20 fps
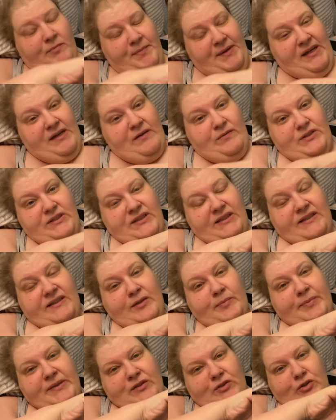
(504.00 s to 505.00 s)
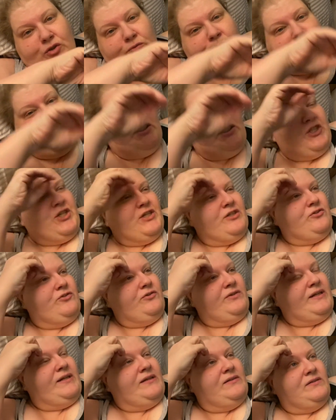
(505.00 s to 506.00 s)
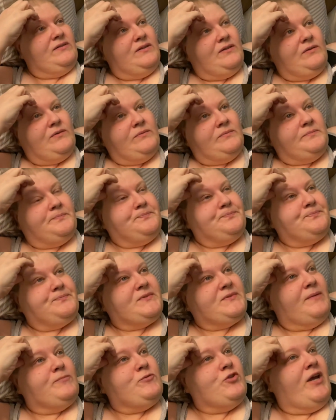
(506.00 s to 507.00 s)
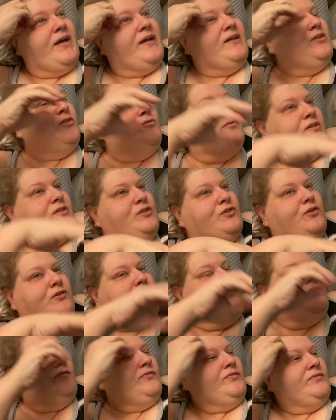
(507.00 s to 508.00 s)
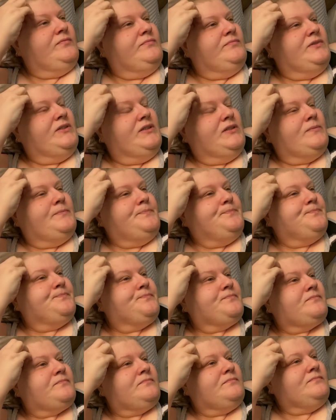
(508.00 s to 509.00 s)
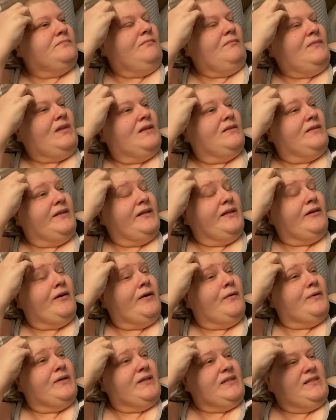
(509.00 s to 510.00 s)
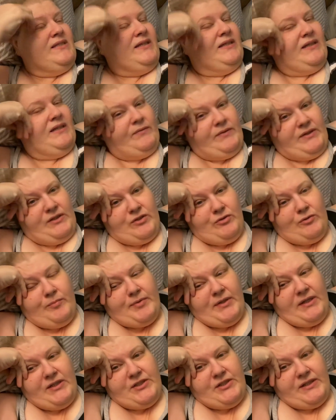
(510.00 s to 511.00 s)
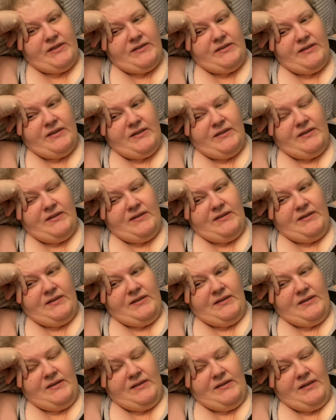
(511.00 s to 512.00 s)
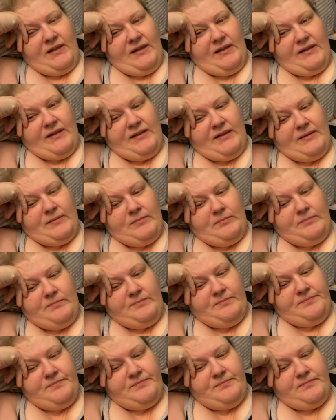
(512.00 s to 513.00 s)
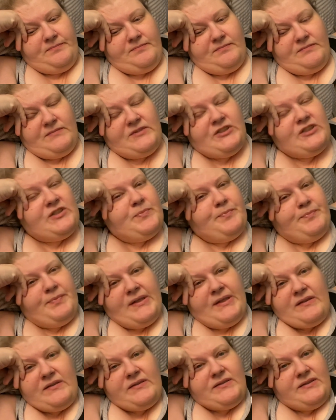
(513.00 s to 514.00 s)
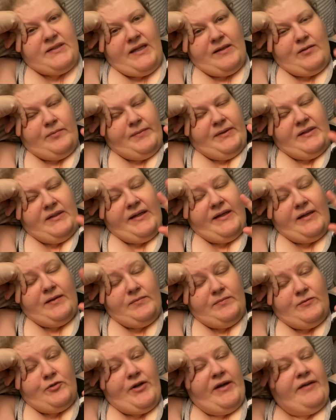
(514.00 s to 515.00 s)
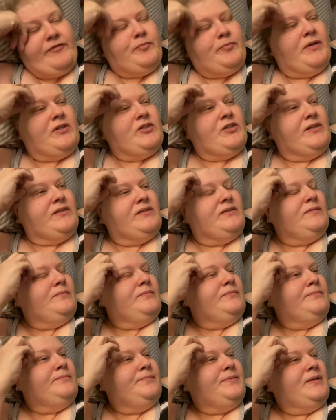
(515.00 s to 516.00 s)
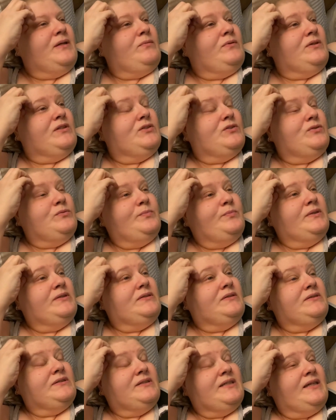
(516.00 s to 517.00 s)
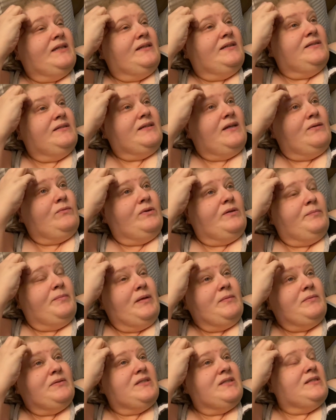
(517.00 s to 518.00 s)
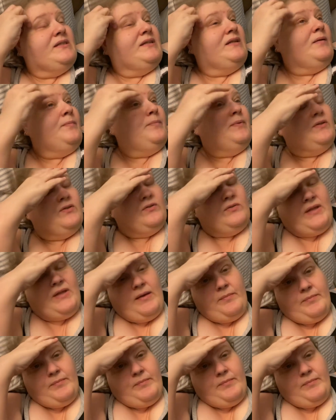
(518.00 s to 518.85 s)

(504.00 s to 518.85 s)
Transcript: me, it was a little bit too much yesterday. So I'm trying to reserve, you know, later I want to sit and I want to do a project. Uh, it's bills. I don't mean like a craft project, but I want to do bills and I want to be able to sit up and do that